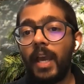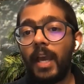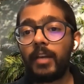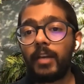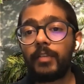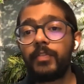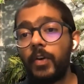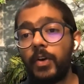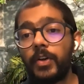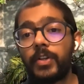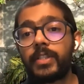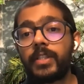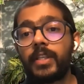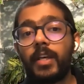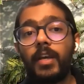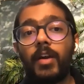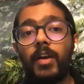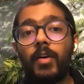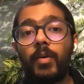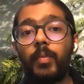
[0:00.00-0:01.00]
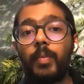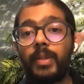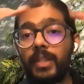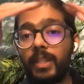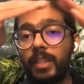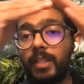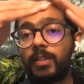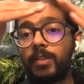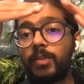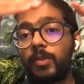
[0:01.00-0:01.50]
And of course,
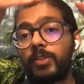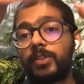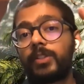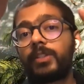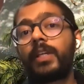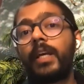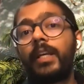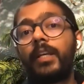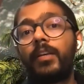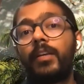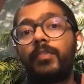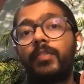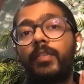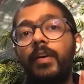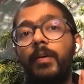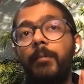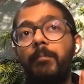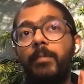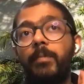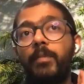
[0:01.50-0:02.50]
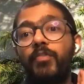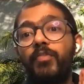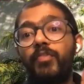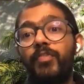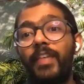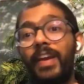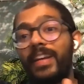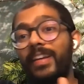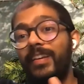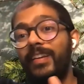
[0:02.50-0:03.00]
within those kind of
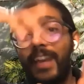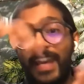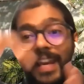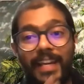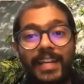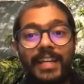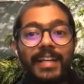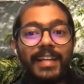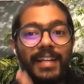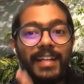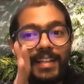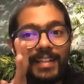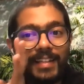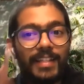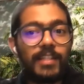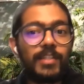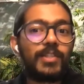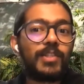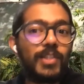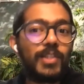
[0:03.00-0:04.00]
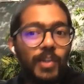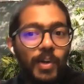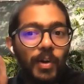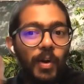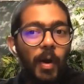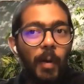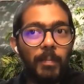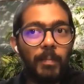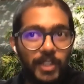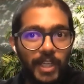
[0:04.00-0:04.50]
federated lists
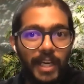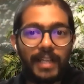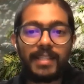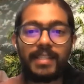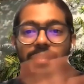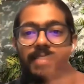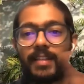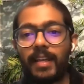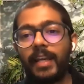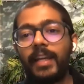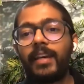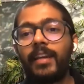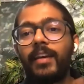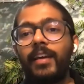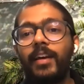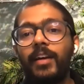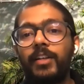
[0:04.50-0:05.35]
or objects, right,